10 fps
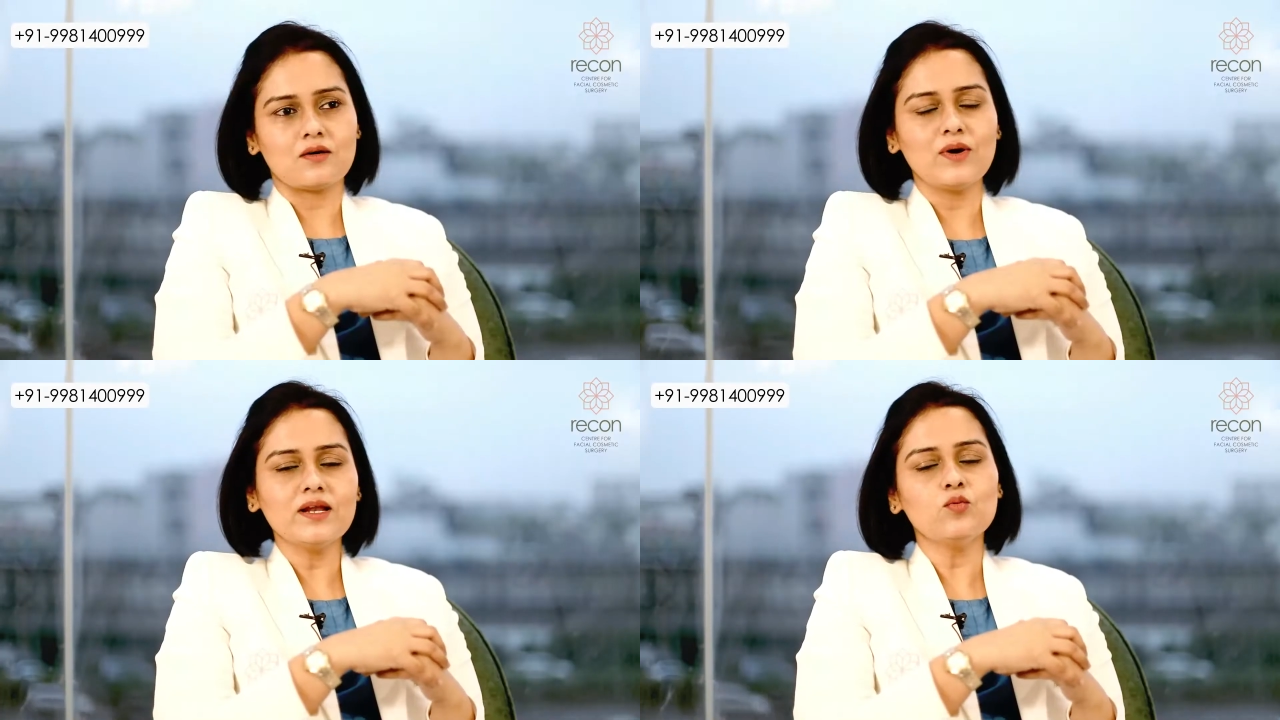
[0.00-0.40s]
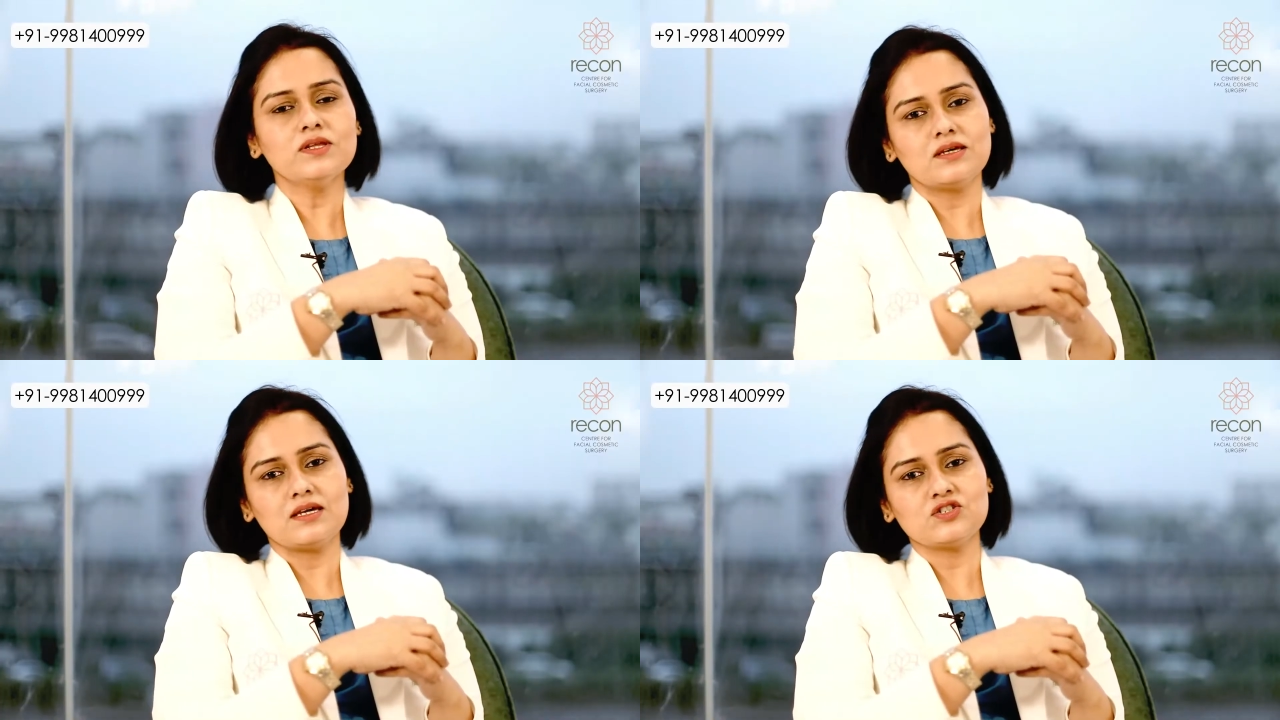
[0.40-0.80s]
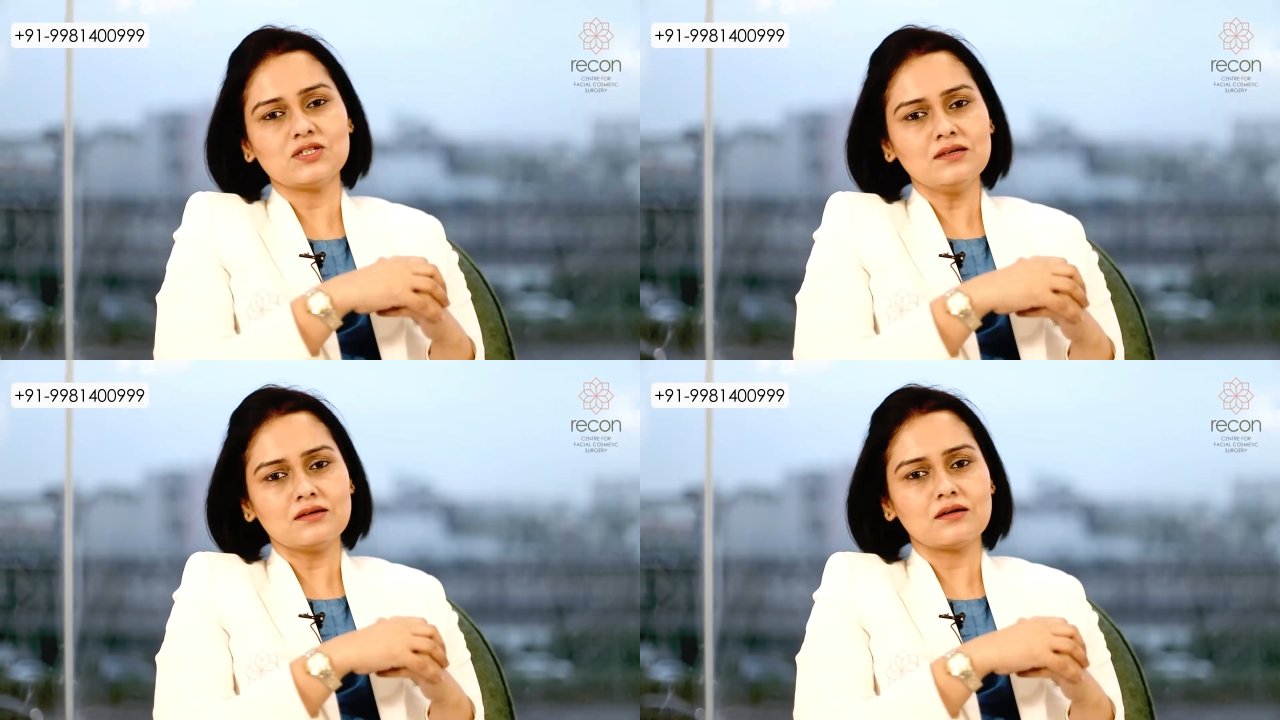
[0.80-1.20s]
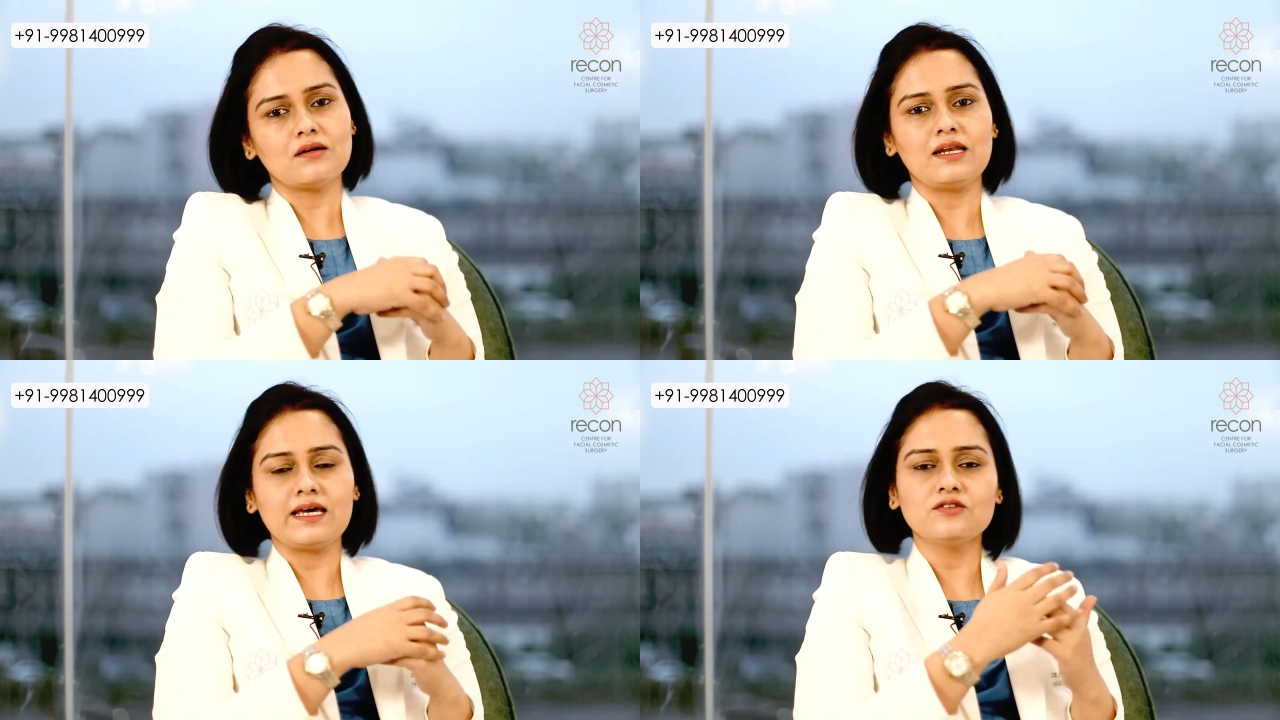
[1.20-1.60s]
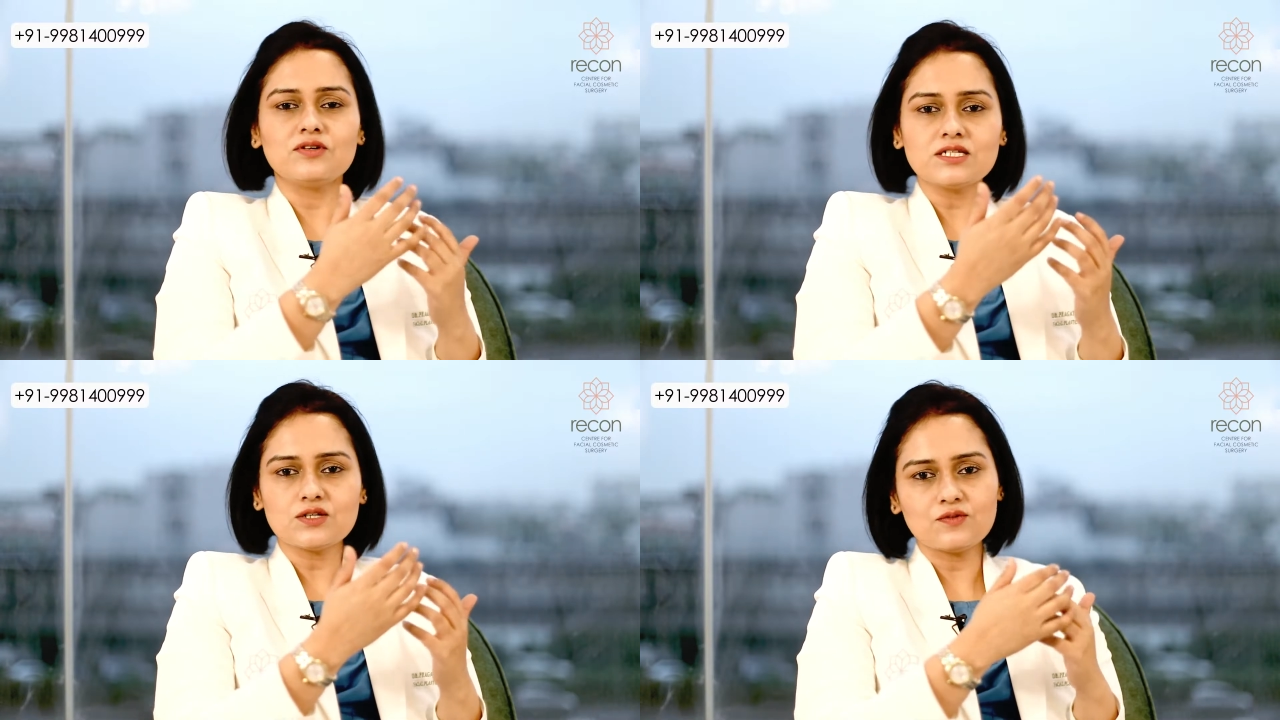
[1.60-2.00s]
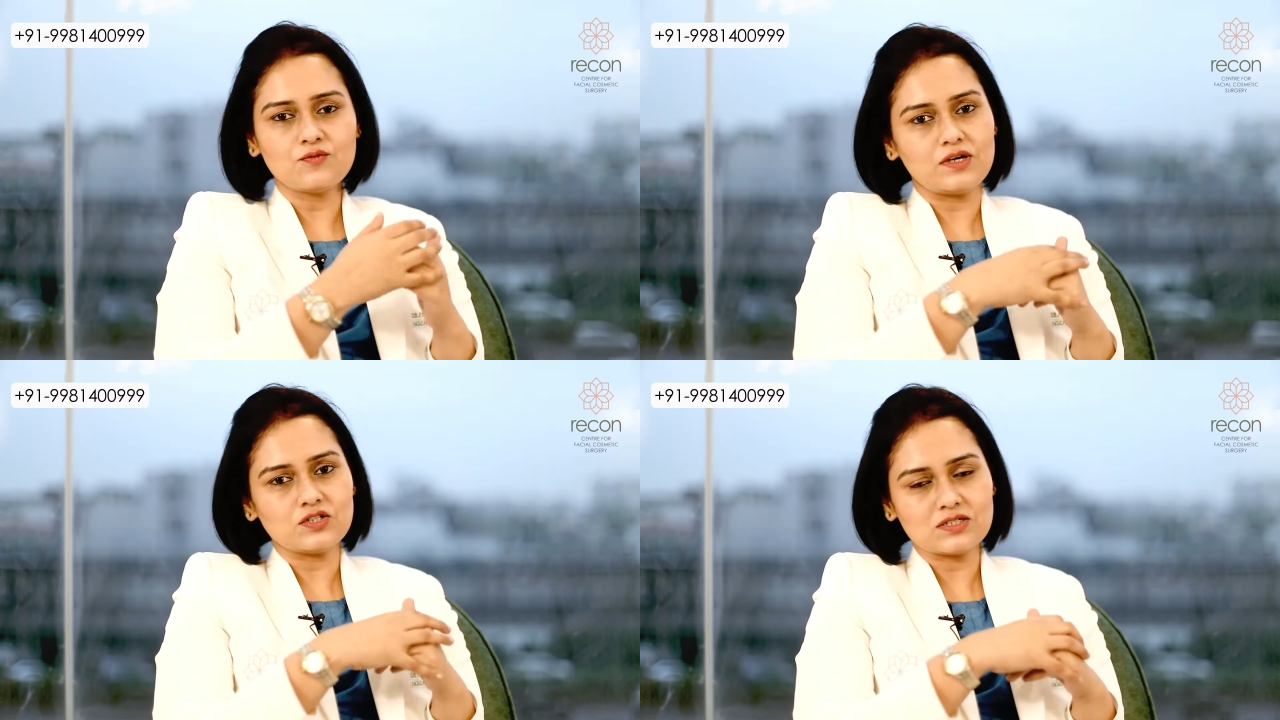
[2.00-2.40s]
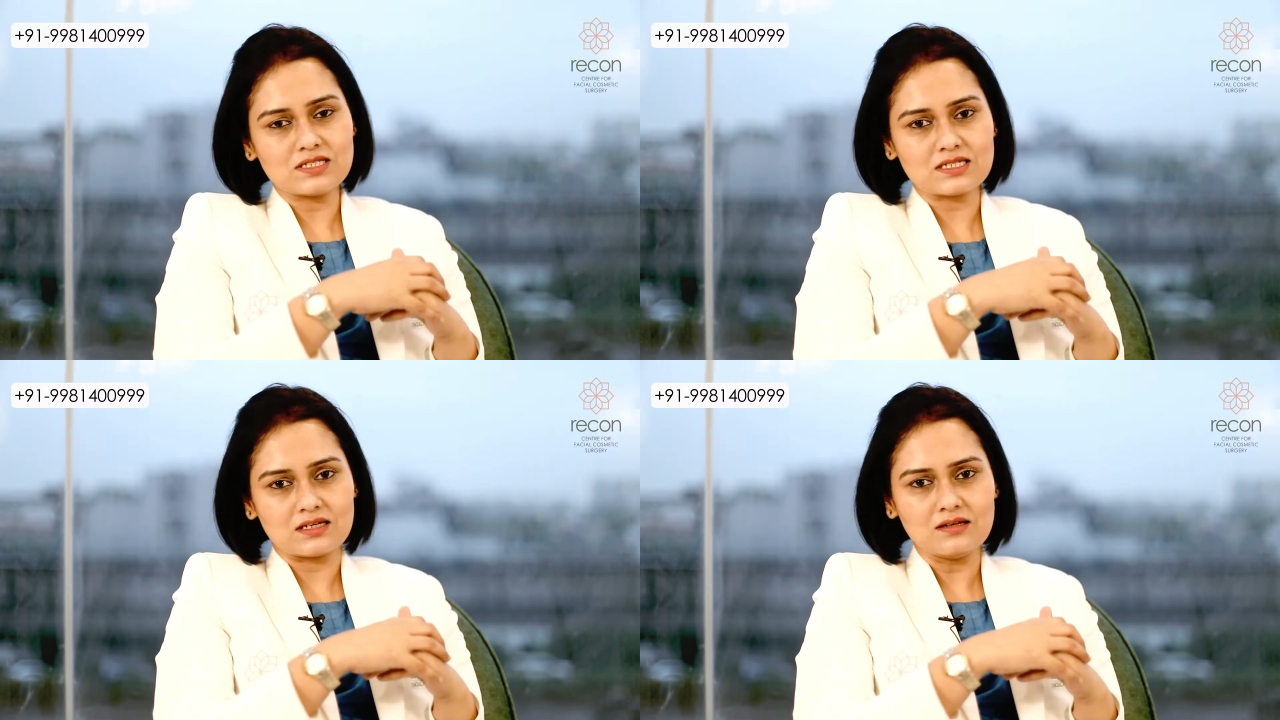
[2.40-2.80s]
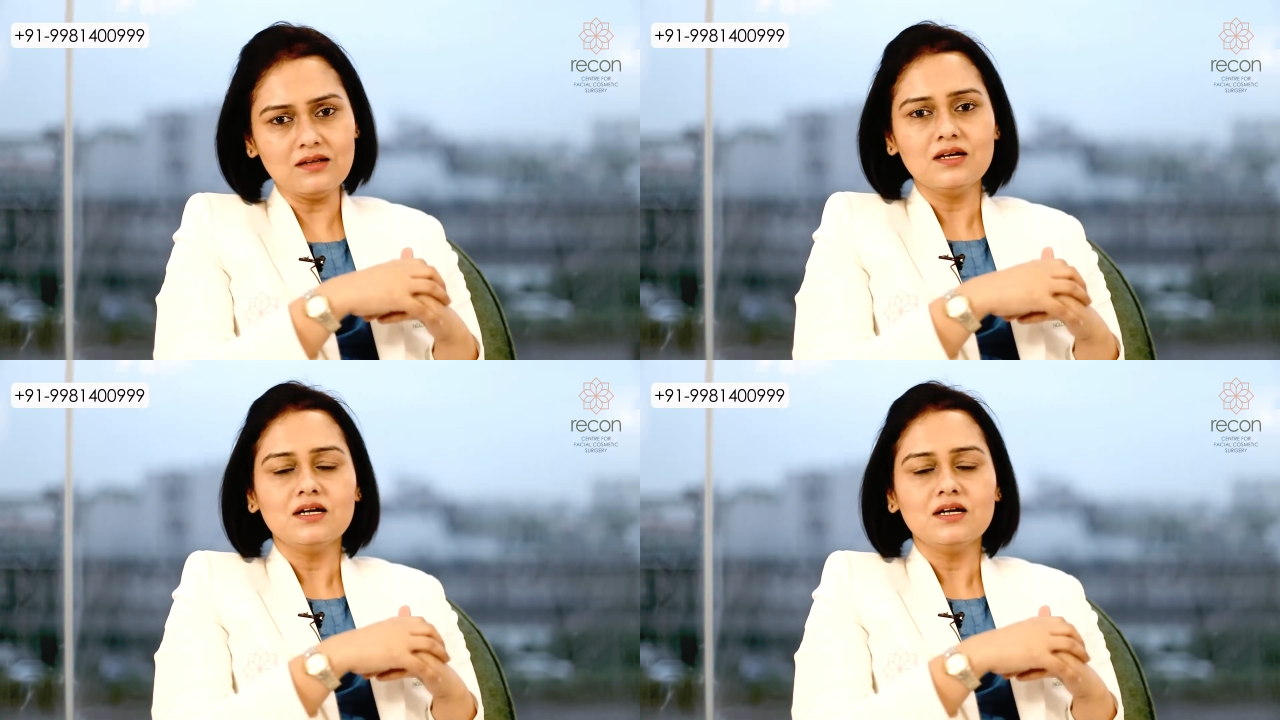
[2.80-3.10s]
Well, with aging, like the rest of the facial skin,